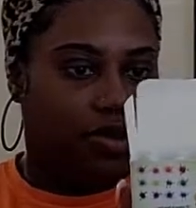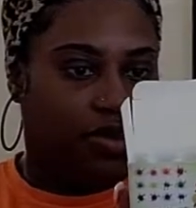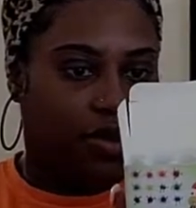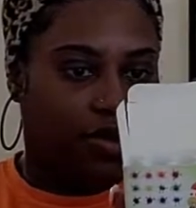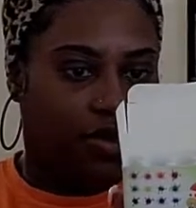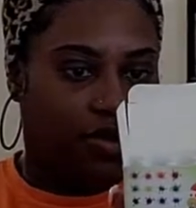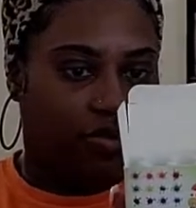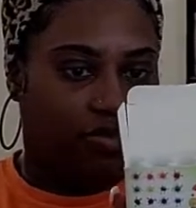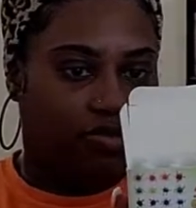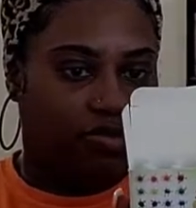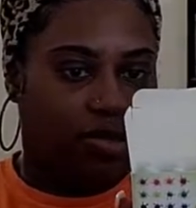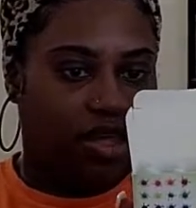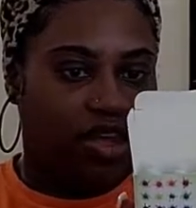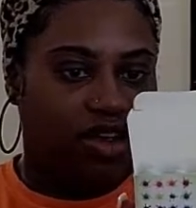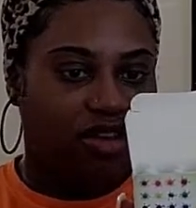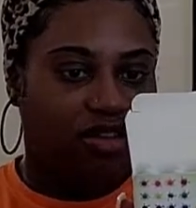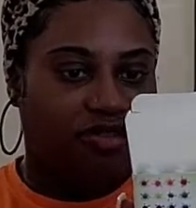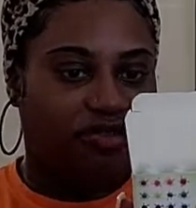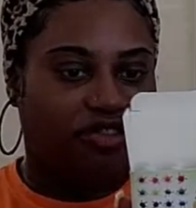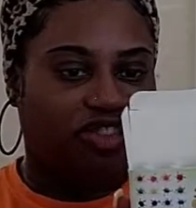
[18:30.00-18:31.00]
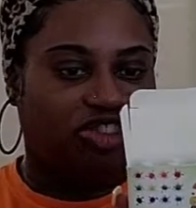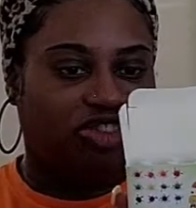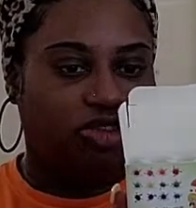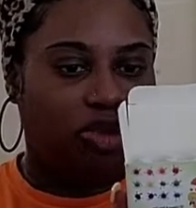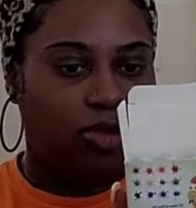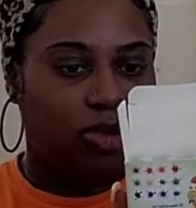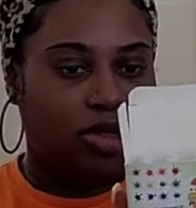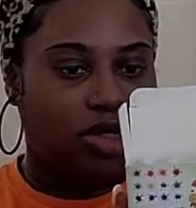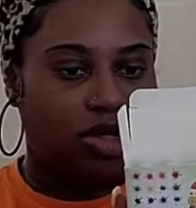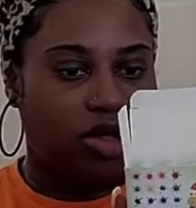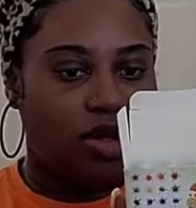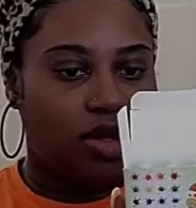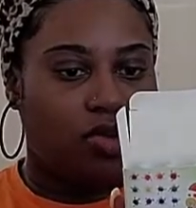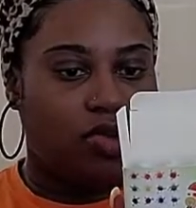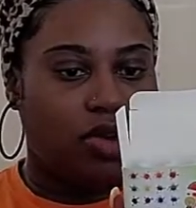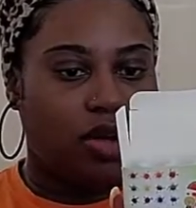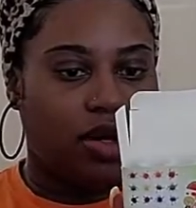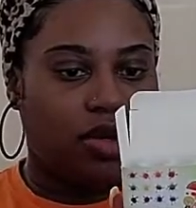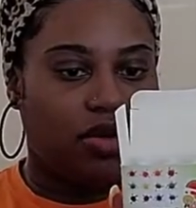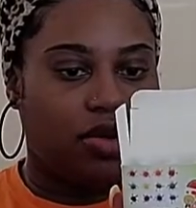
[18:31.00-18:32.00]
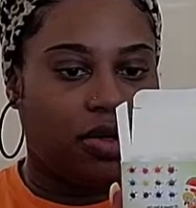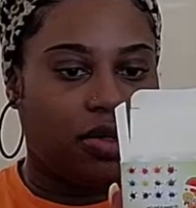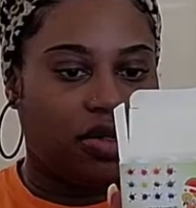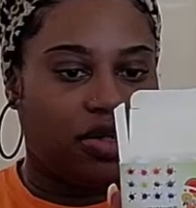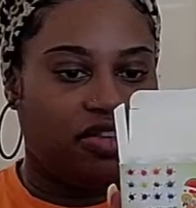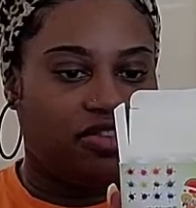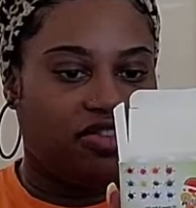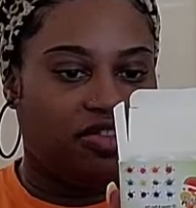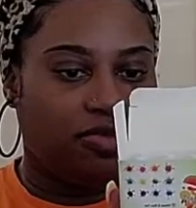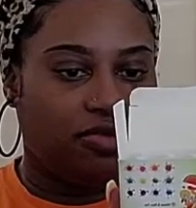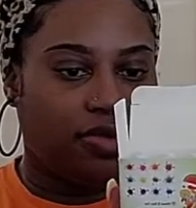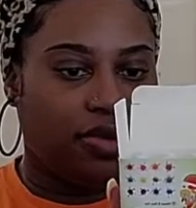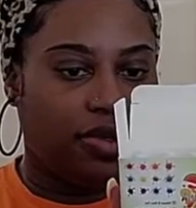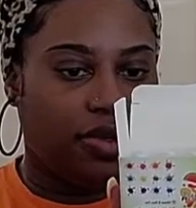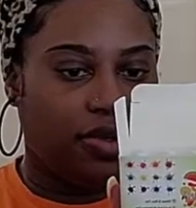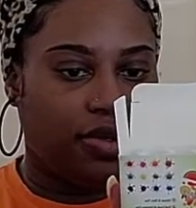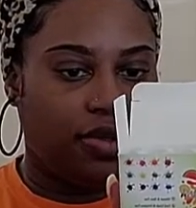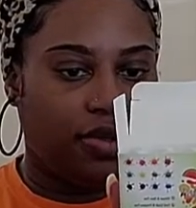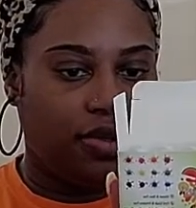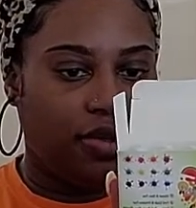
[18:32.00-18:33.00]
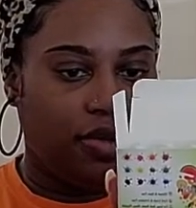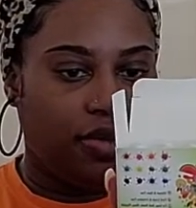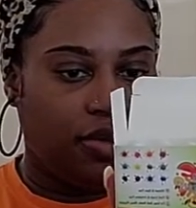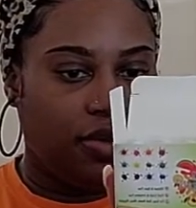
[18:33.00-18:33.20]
Yeah, they have sorbitol, water, glycerin,